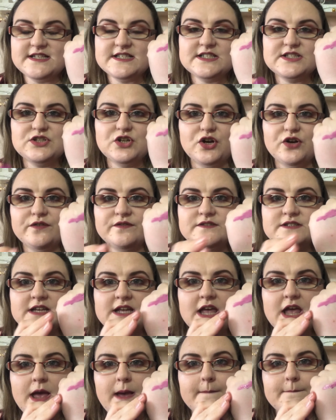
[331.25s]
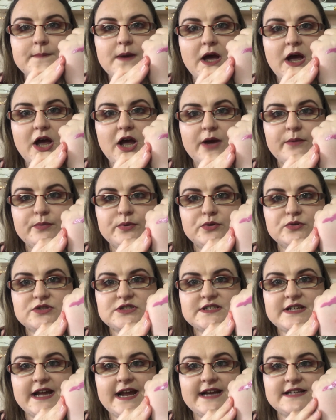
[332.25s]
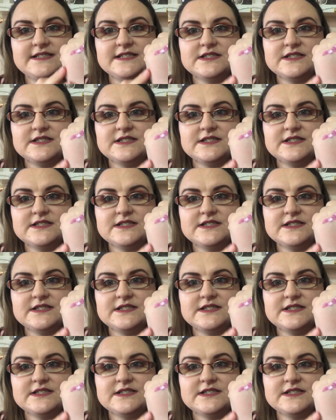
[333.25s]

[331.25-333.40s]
soft purple shades.